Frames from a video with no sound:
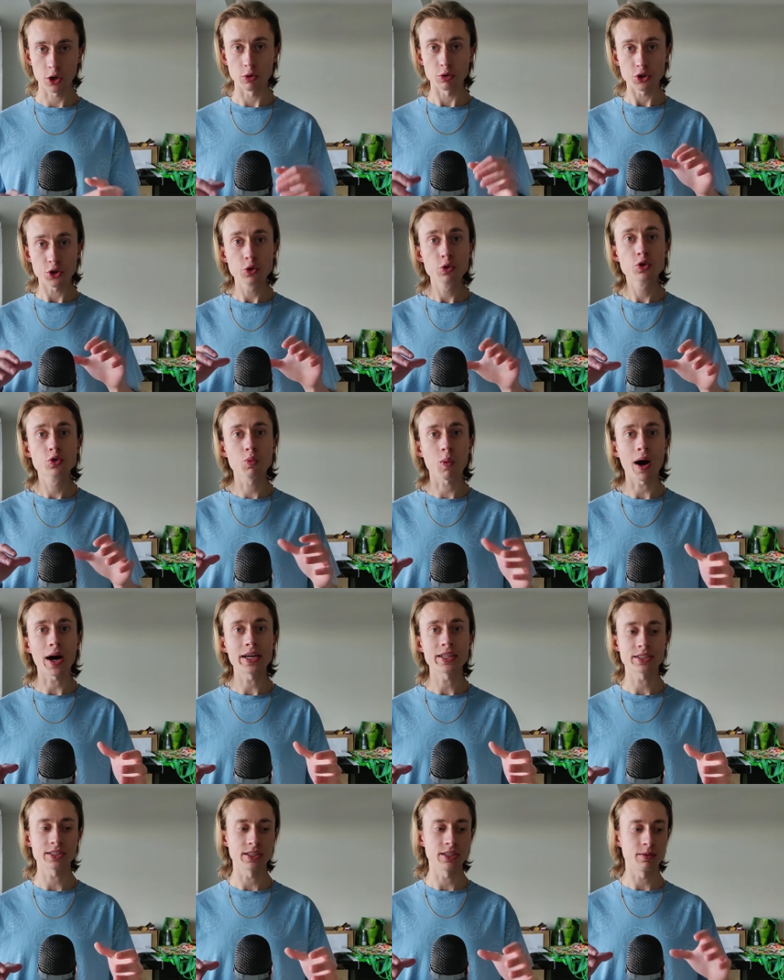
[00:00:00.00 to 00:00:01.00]
Choose
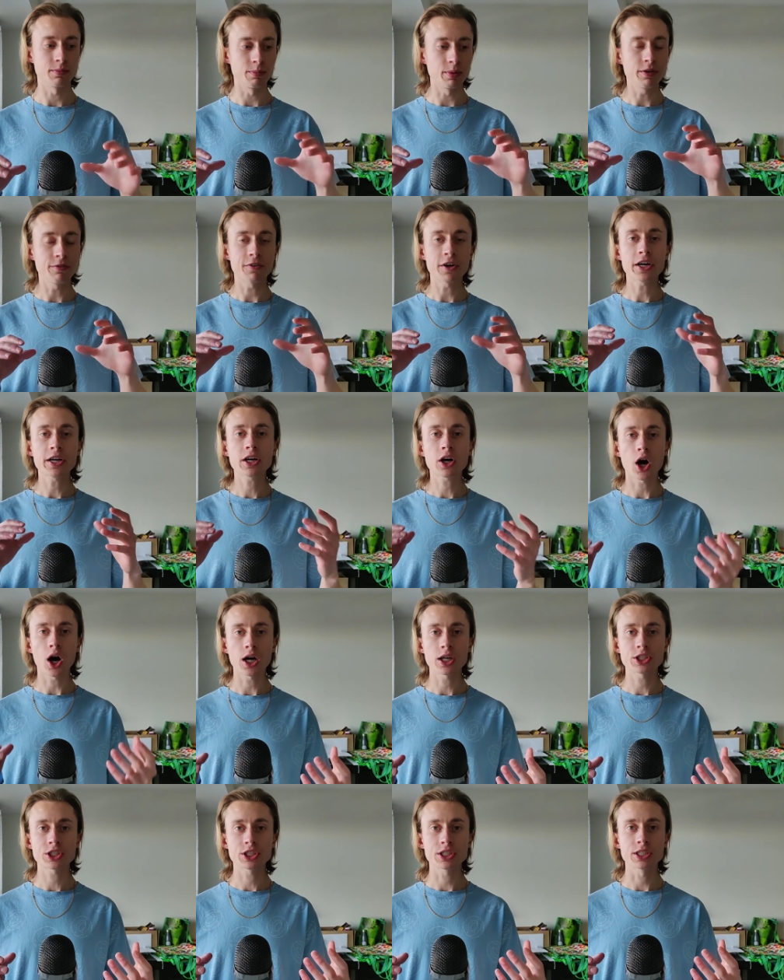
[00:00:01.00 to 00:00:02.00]
wisely. Be very
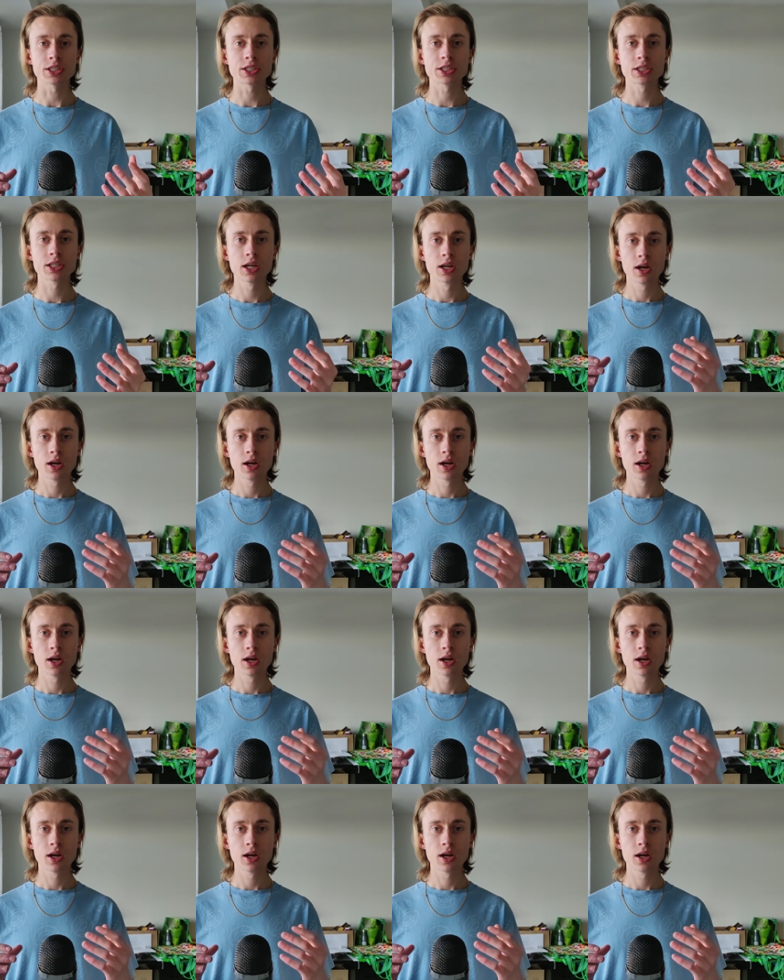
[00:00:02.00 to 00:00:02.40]
conscious